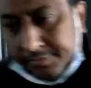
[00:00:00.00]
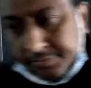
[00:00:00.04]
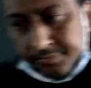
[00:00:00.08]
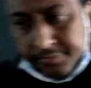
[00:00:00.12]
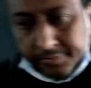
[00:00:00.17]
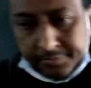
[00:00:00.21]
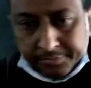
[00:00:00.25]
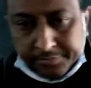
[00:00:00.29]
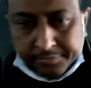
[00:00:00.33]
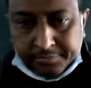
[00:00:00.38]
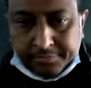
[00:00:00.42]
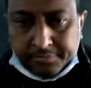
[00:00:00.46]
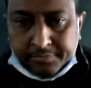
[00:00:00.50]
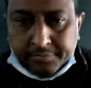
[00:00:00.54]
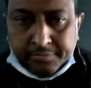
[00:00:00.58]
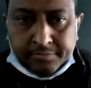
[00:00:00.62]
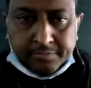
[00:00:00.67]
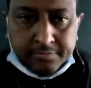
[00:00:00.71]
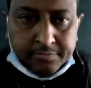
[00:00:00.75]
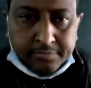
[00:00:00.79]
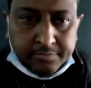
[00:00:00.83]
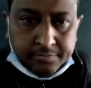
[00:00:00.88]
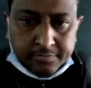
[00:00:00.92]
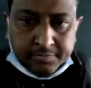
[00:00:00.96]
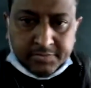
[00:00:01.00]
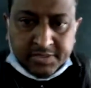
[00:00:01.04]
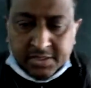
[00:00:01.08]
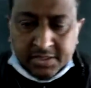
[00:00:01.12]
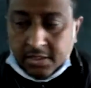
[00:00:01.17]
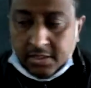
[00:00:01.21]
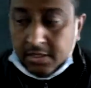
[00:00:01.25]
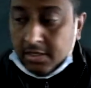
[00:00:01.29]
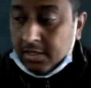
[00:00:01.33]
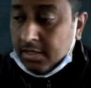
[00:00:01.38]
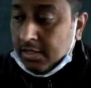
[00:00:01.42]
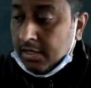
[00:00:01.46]
Importance of
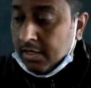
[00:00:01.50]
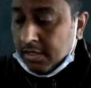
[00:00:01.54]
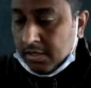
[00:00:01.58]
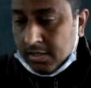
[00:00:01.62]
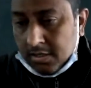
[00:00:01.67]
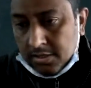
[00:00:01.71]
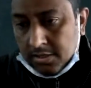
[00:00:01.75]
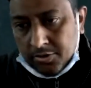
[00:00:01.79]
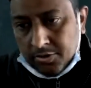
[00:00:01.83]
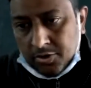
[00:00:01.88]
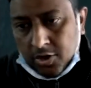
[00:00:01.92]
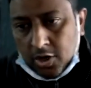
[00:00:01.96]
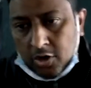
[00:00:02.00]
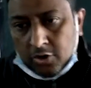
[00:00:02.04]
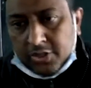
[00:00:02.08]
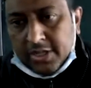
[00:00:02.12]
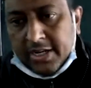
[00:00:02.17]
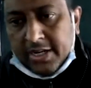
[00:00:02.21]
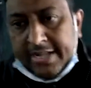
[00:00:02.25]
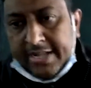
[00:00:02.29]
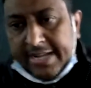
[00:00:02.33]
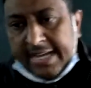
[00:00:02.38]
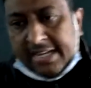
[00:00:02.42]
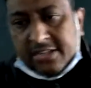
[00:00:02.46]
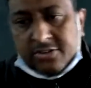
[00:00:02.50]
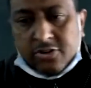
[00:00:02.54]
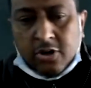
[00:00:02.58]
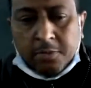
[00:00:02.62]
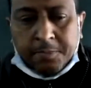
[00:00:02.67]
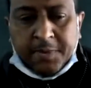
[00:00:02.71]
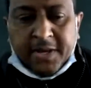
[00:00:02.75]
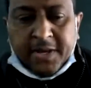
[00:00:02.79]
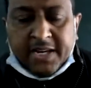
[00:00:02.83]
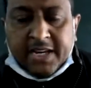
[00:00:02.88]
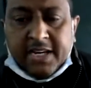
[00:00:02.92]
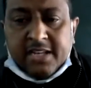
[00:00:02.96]
directing function. Next
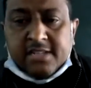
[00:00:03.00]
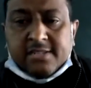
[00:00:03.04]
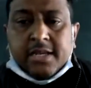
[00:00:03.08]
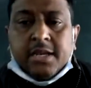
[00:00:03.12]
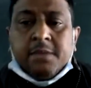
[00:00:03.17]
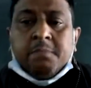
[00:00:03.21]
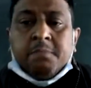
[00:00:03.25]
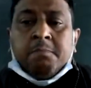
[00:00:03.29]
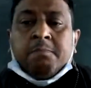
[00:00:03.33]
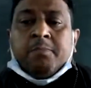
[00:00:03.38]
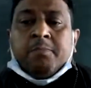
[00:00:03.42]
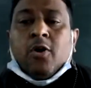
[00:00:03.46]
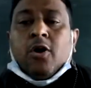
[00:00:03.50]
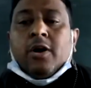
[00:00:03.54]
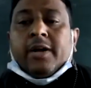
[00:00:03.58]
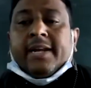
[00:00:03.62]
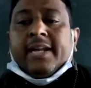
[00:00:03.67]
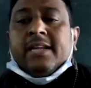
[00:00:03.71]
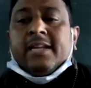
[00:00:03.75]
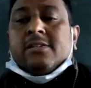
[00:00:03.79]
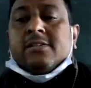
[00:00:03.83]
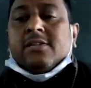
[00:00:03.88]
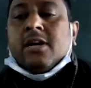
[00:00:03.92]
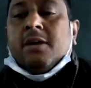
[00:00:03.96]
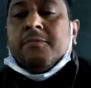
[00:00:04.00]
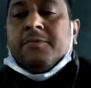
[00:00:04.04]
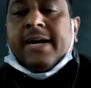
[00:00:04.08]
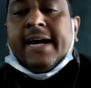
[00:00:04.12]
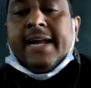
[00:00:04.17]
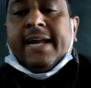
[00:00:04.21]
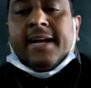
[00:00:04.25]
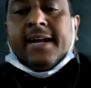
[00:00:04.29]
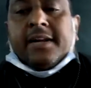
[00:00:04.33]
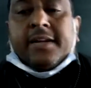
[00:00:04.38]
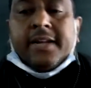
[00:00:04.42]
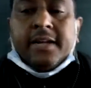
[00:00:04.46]
topic is importance of
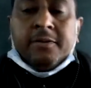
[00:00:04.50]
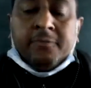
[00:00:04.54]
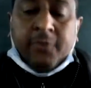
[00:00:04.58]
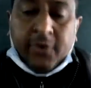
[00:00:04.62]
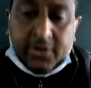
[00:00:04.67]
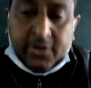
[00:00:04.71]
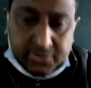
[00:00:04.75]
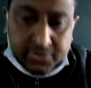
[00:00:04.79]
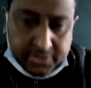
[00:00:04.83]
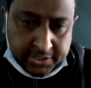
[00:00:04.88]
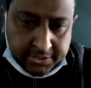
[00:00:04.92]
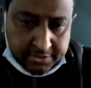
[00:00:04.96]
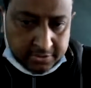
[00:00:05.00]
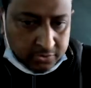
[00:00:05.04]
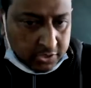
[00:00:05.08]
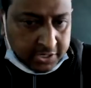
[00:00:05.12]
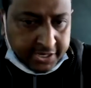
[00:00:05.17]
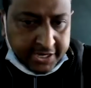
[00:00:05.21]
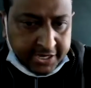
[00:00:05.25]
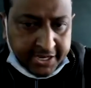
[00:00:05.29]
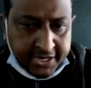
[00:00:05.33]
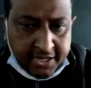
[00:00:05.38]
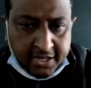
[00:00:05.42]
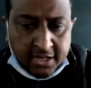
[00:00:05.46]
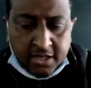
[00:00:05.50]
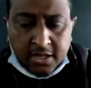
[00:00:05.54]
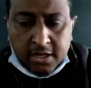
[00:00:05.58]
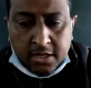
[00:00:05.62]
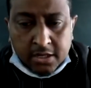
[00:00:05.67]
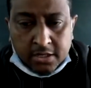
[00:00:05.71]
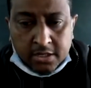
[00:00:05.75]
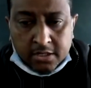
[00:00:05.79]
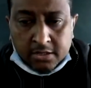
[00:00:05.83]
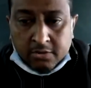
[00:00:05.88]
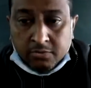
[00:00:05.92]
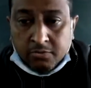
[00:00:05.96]
directing function. Okay.
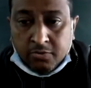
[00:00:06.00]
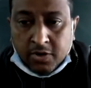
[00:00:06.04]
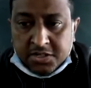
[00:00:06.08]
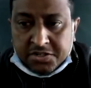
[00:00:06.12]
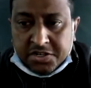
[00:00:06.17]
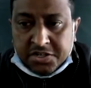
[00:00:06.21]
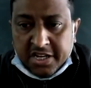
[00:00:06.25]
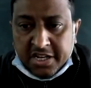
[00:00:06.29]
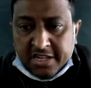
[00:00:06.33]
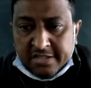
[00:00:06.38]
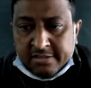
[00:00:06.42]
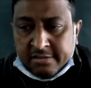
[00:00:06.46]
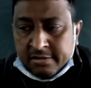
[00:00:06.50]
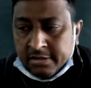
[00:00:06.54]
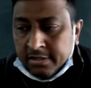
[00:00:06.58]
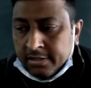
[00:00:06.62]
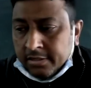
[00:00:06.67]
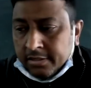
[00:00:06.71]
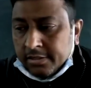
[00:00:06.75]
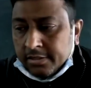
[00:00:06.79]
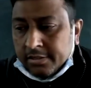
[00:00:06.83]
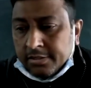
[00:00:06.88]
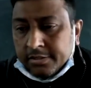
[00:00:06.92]
First is